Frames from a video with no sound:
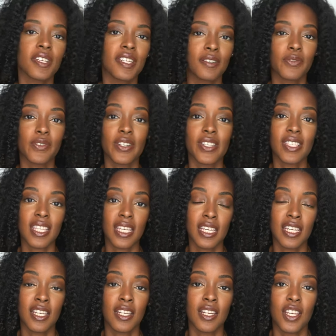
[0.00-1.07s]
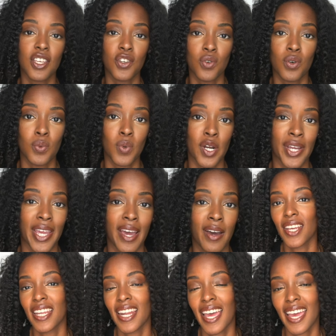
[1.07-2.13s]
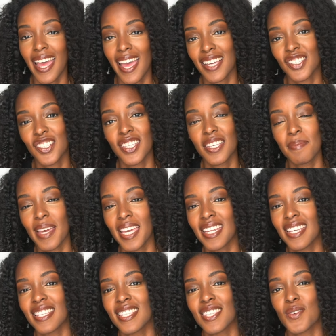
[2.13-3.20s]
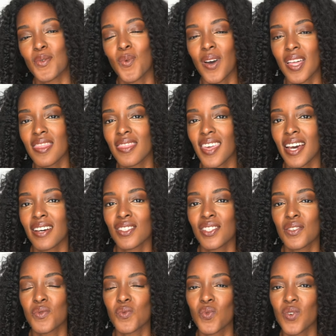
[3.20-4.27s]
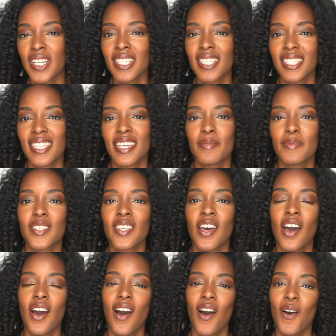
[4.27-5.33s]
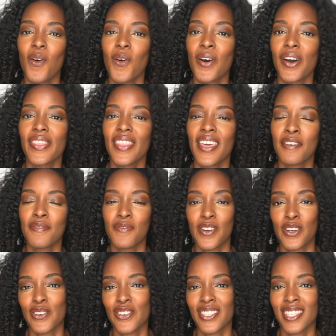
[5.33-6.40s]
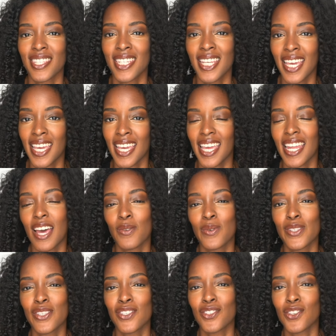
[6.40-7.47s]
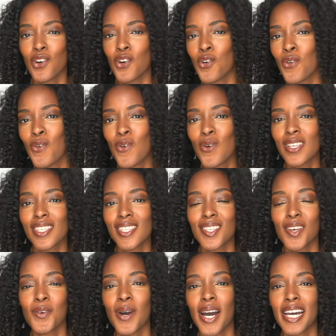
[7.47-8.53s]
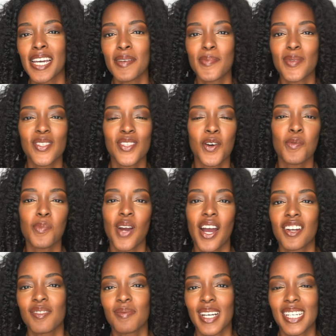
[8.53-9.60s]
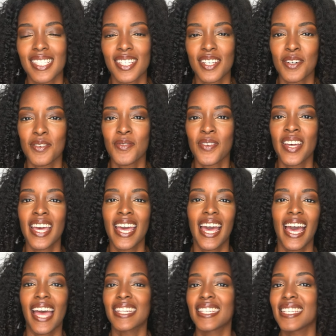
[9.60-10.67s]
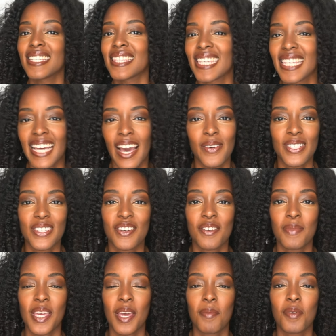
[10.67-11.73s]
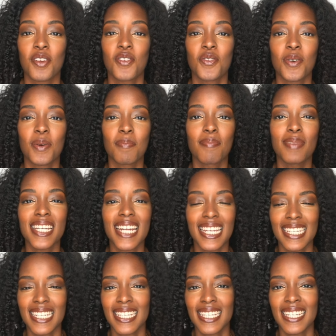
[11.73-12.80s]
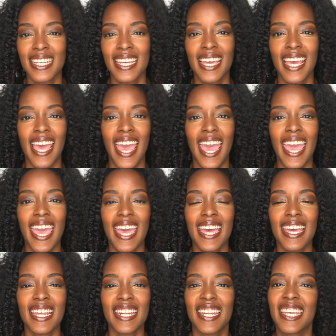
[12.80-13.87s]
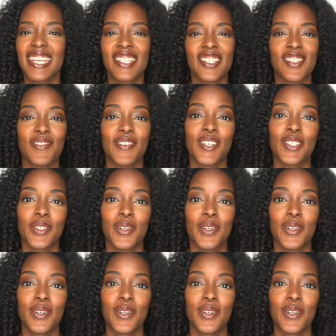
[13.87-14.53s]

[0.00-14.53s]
difference in your workout. And I actually made it to one thousand one steps on that first day, and I was so, so hyped, so proud of myself. I didn't think I was gonna be able to do it, but I did, and it just felt